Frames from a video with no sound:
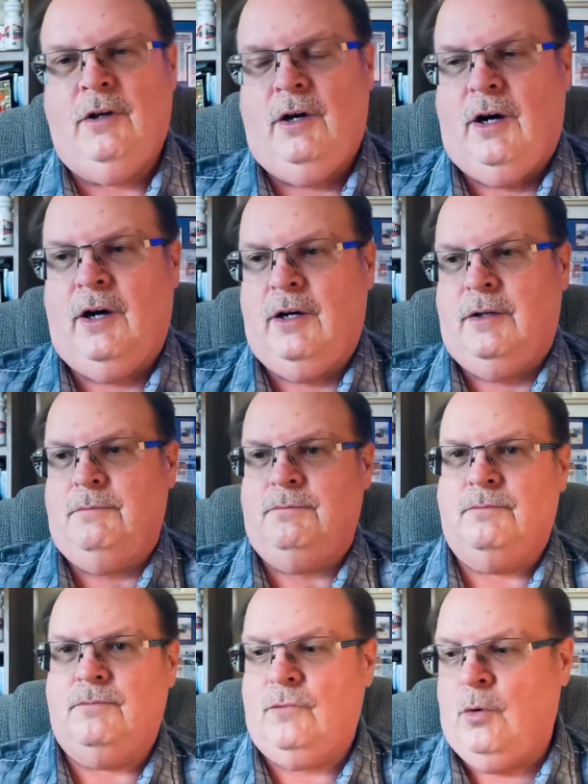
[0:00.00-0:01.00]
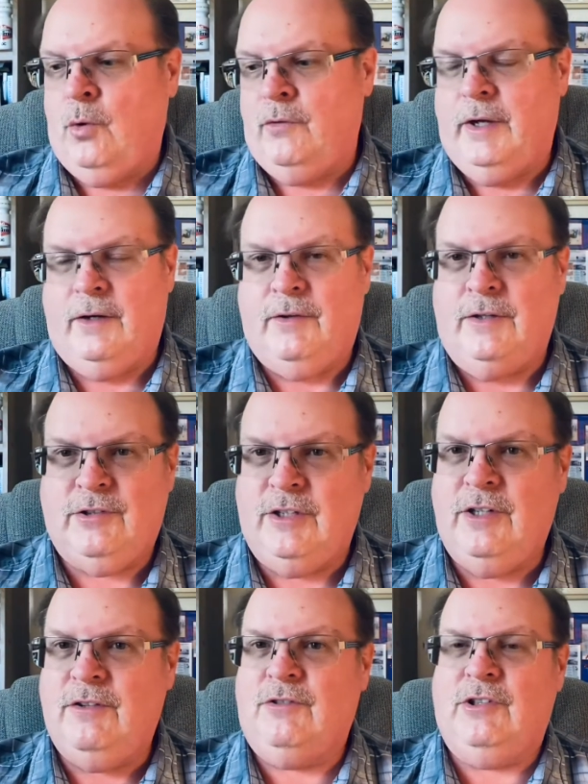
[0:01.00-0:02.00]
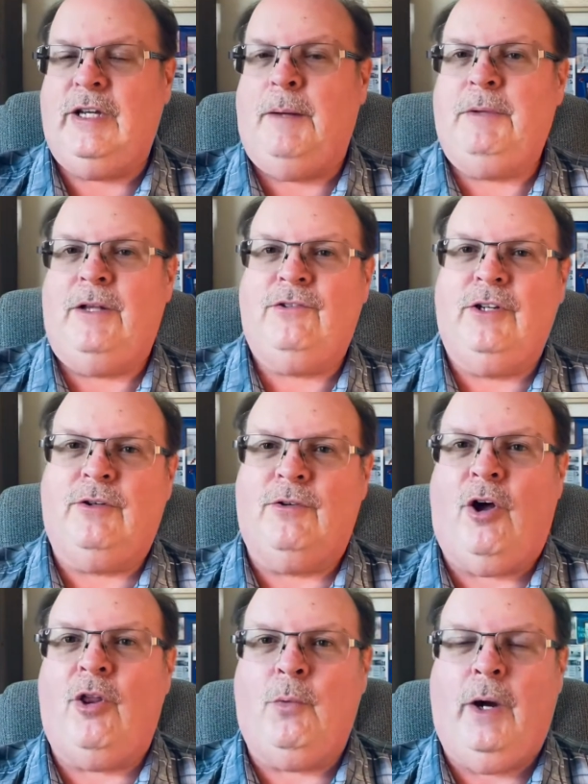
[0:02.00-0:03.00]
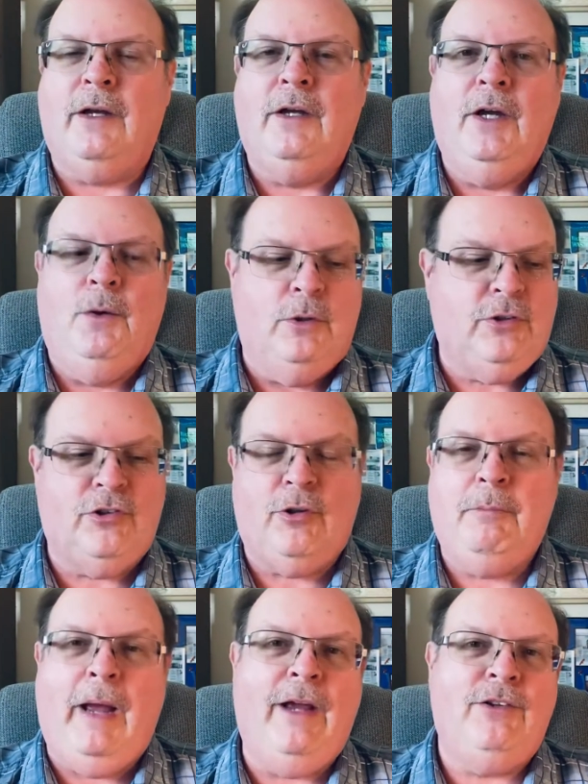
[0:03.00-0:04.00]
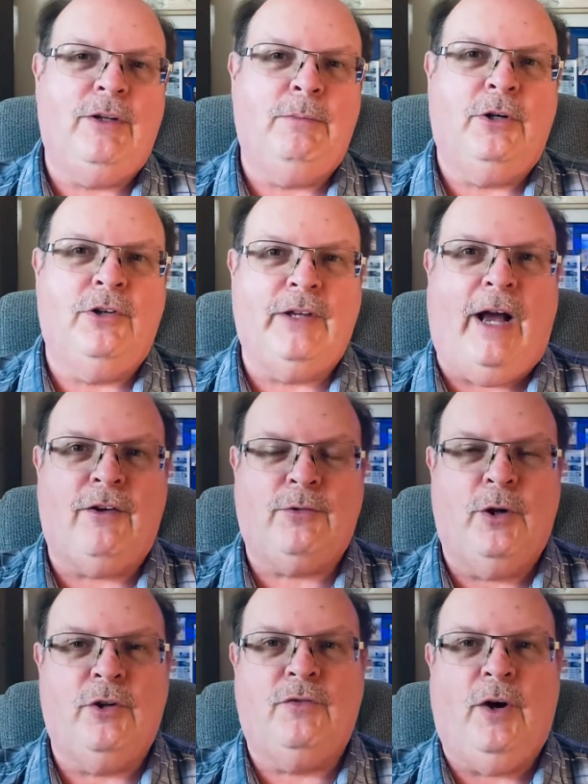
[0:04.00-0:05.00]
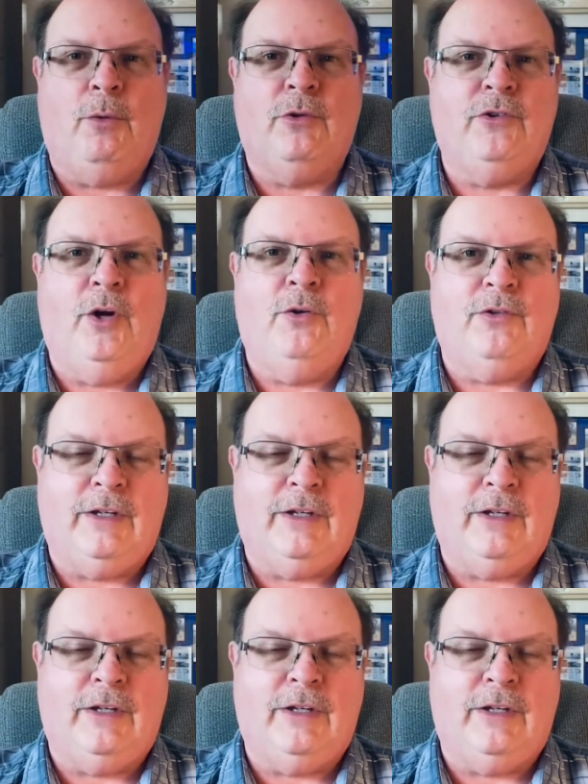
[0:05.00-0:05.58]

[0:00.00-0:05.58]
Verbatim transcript: uh, um, on there. she didn't. She kept that secret all the way, which is amazing because Alice Roosevelt was known as the